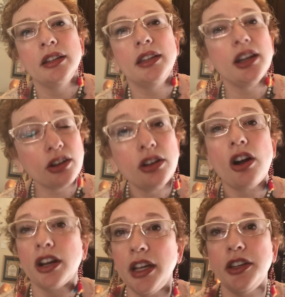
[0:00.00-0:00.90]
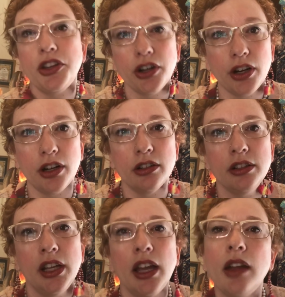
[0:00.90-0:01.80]
They are not a cure.
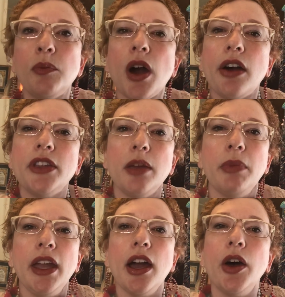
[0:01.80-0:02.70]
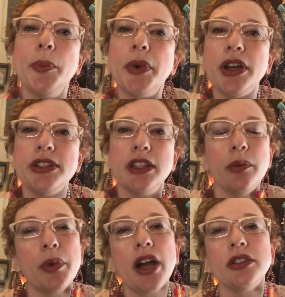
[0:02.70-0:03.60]
And while they may help us
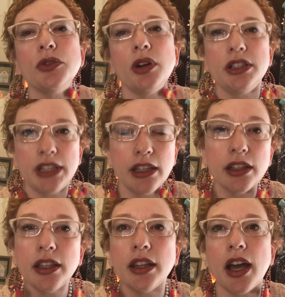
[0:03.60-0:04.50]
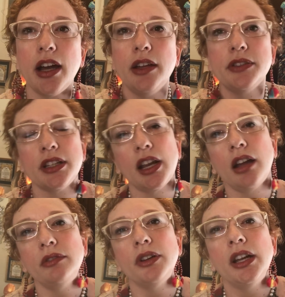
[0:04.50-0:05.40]
get back to our daily lives and
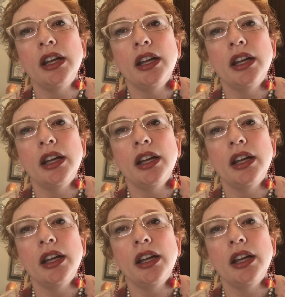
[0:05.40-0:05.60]
have